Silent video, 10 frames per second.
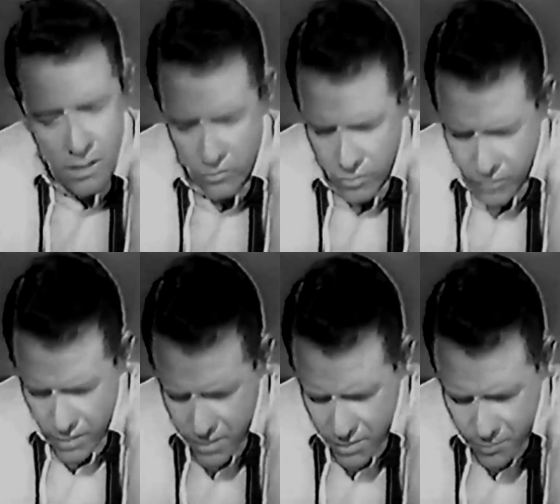If you've
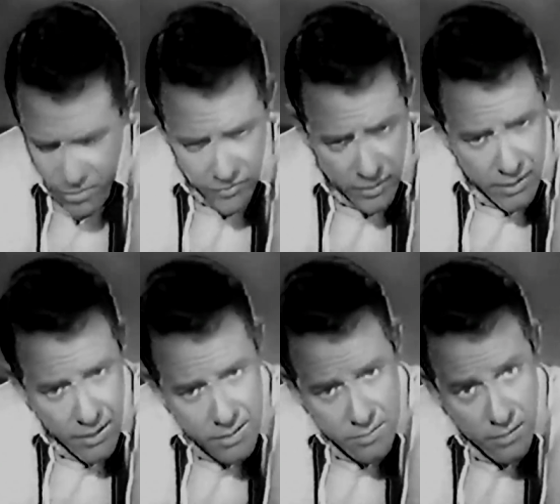got such a perfect
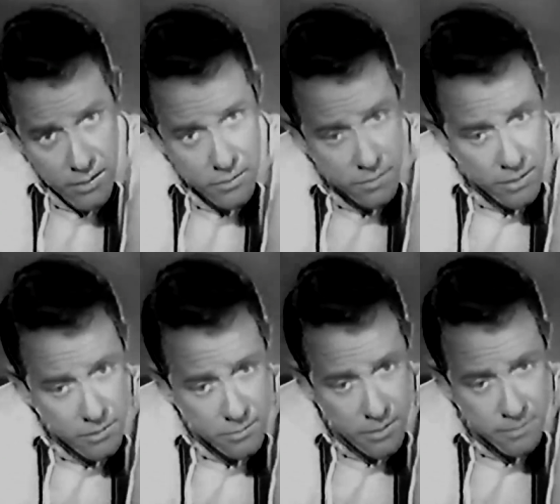case, why do you
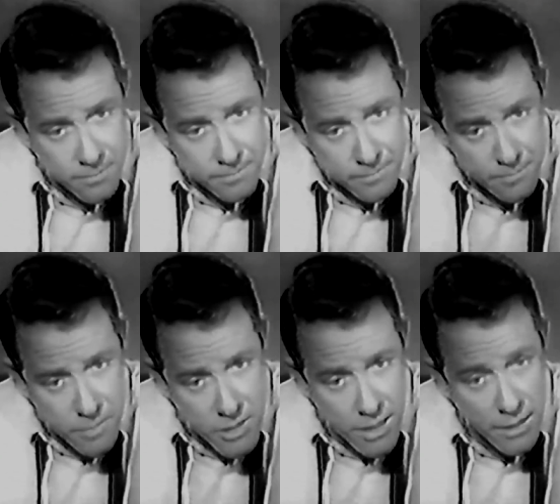want to uh,
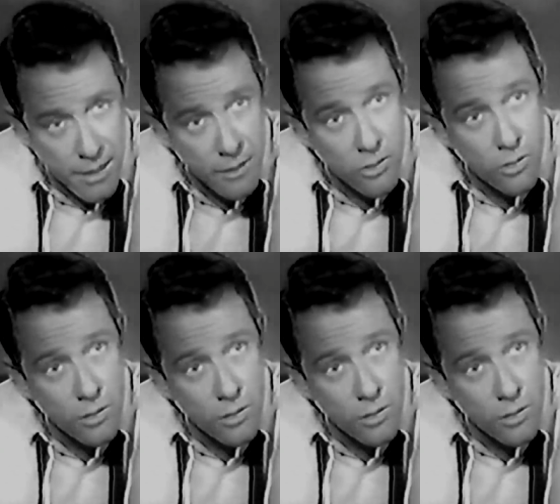settle it out of